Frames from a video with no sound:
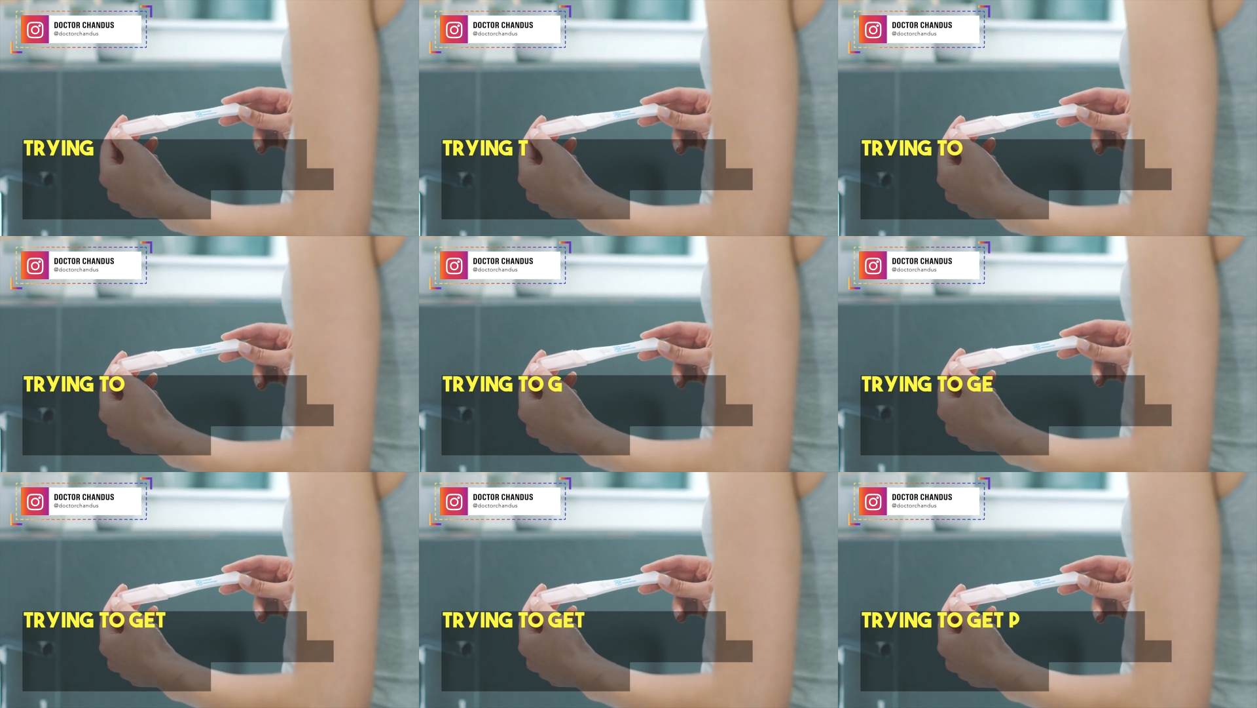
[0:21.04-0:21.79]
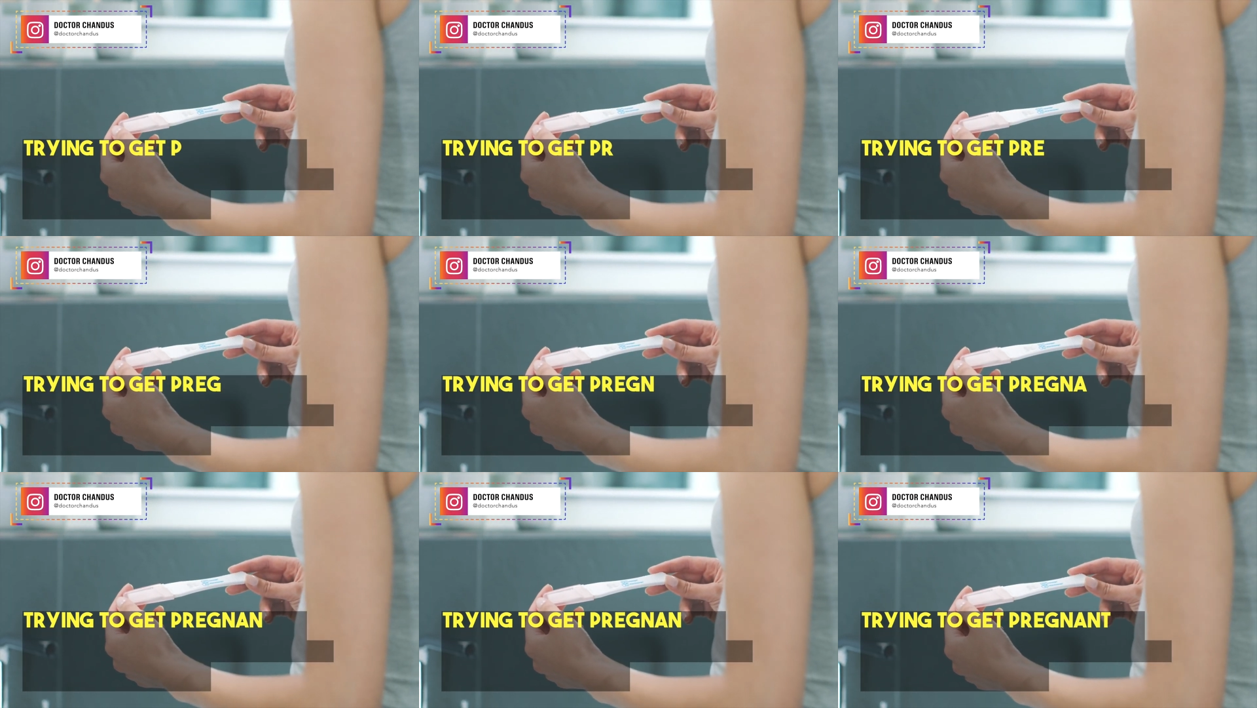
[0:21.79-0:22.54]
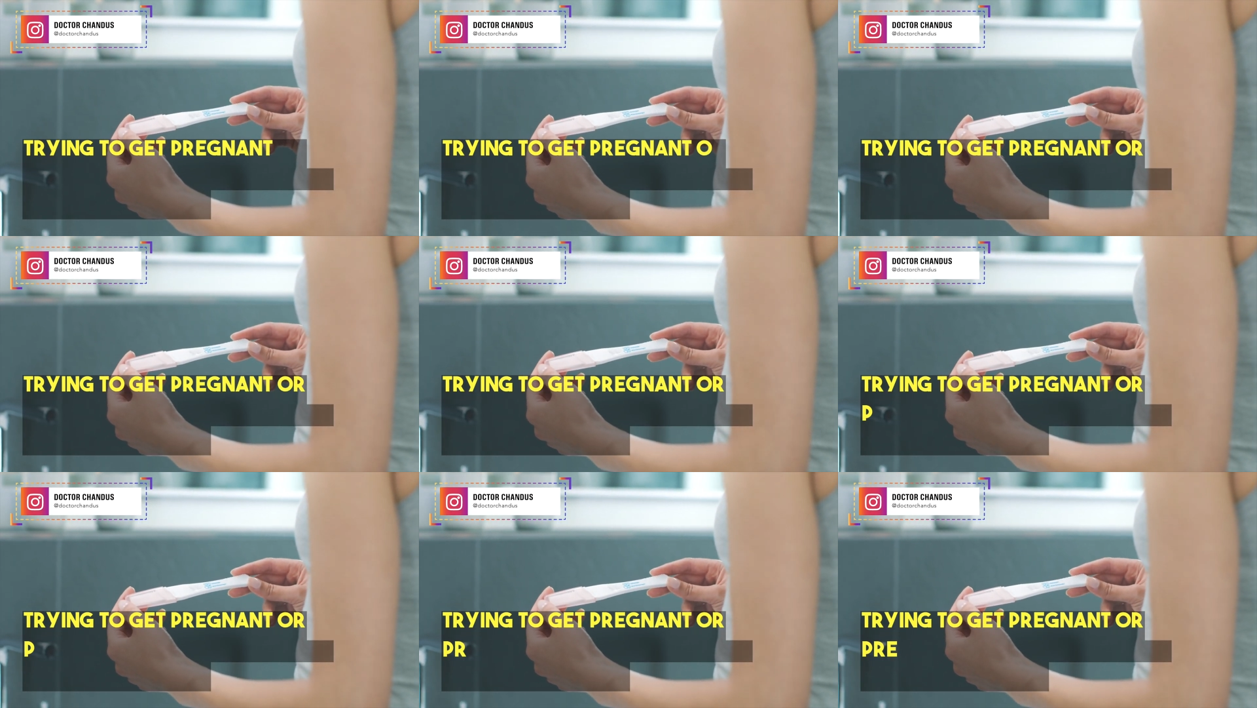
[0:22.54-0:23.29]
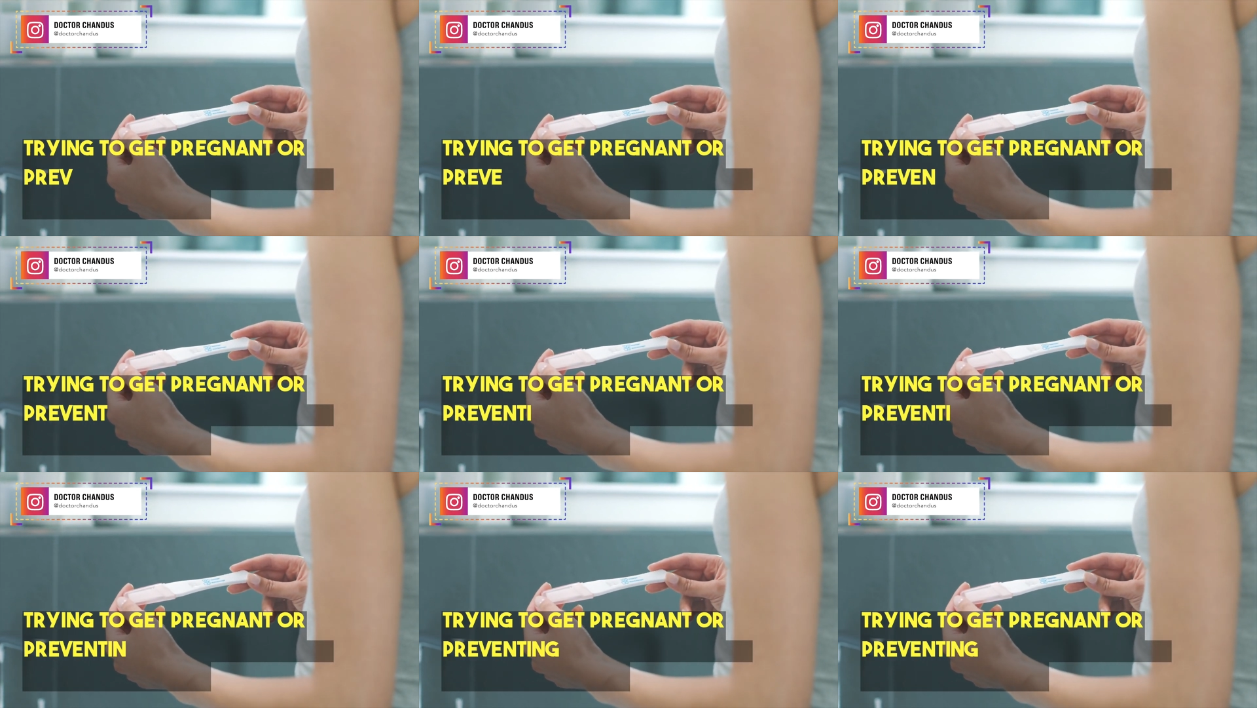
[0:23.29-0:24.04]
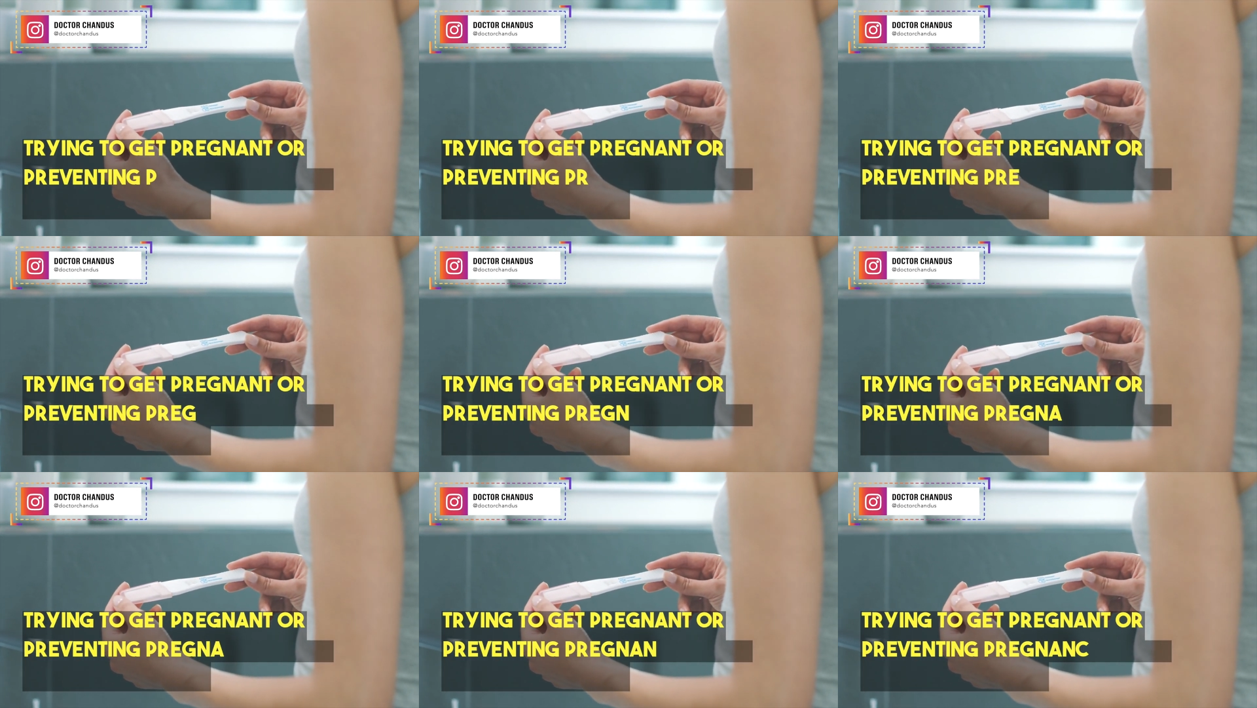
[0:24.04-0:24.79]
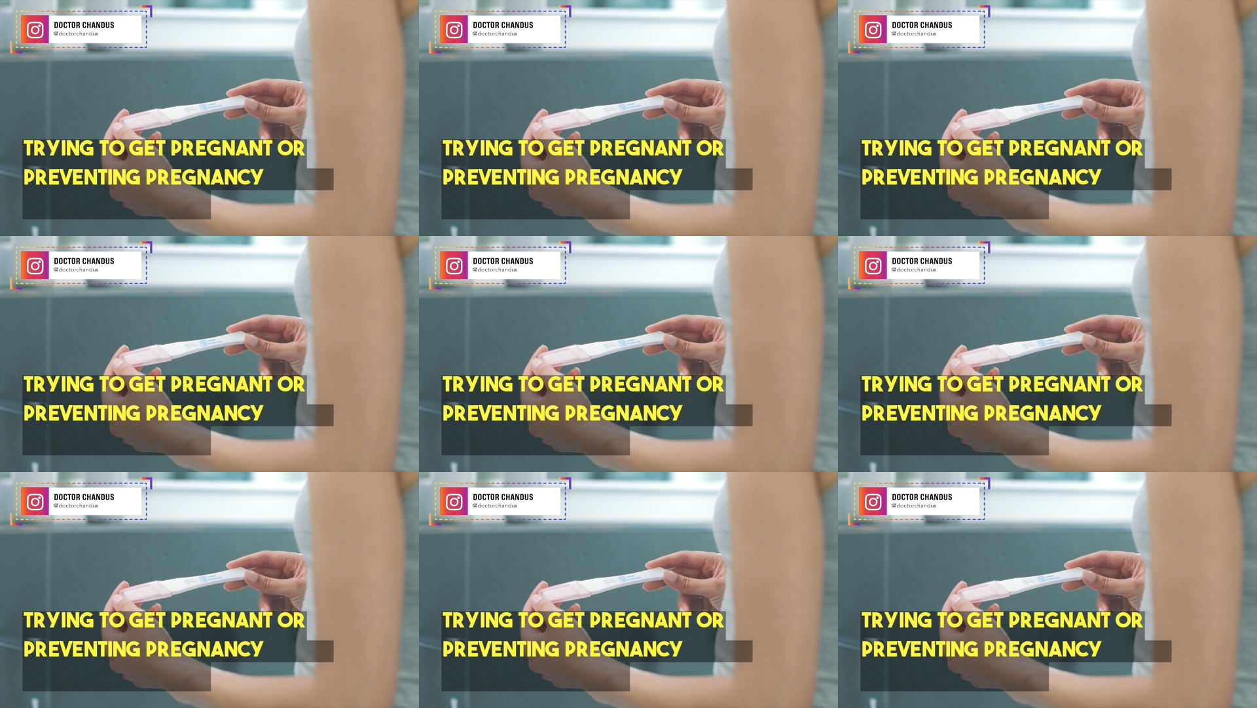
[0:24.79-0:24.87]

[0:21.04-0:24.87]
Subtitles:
No face is visible, so there are no lips to read.